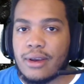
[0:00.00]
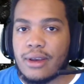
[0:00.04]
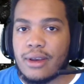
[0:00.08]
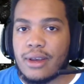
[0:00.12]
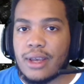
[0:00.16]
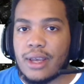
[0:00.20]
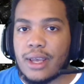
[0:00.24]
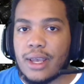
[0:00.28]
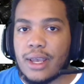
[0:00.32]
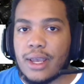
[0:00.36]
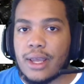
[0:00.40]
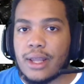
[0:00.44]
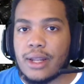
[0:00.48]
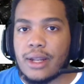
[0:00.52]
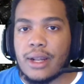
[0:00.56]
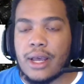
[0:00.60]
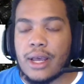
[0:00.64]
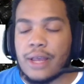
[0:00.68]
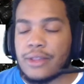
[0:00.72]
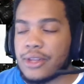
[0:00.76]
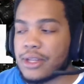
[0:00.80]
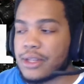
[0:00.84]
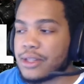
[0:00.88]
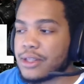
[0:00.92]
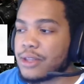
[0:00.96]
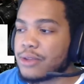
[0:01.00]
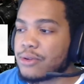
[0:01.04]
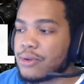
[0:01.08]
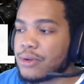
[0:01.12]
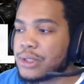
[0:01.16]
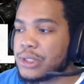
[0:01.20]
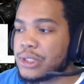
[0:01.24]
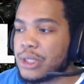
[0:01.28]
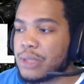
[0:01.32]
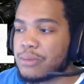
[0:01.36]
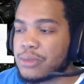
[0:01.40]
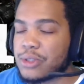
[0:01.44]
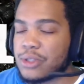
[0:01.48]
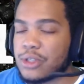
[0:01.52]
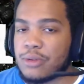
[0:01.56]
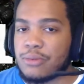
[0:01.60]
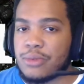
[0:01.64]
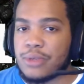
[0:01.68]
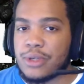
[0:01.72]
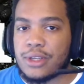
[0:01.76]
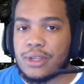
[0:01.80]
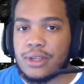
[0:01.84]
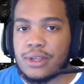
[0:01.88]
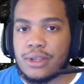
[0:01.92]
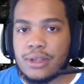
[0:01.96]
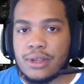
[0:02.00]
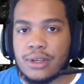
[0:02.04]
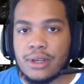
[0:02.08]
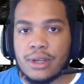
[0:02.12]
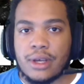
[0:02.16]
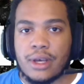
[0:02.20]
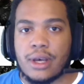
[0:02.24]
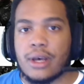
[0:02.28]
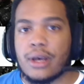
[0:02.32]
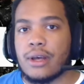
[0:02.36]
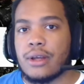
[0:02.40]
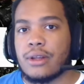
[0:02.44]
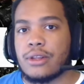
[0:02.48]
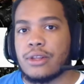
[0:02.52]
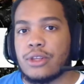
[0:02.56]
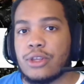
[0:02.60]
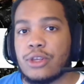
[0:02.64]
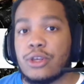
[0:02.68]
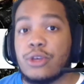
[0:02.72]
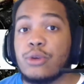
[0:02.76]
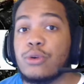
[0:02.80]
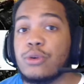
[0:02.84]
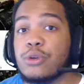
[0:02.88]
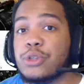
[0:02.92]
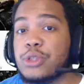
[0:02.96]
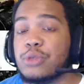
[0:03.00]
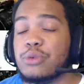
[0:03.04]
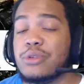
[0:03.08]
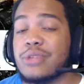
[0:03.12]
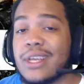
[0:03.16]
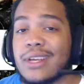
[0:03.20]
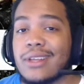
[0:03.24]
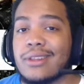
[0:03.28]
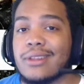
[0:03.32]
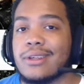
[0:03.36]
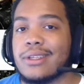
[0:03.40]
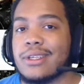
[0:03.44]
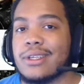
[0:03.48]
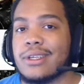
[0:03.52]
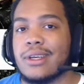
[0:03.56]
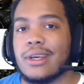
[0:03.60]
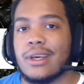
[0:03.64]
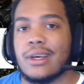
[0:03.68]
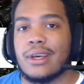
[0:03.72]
And I think the thrust jump is going to be a huge utility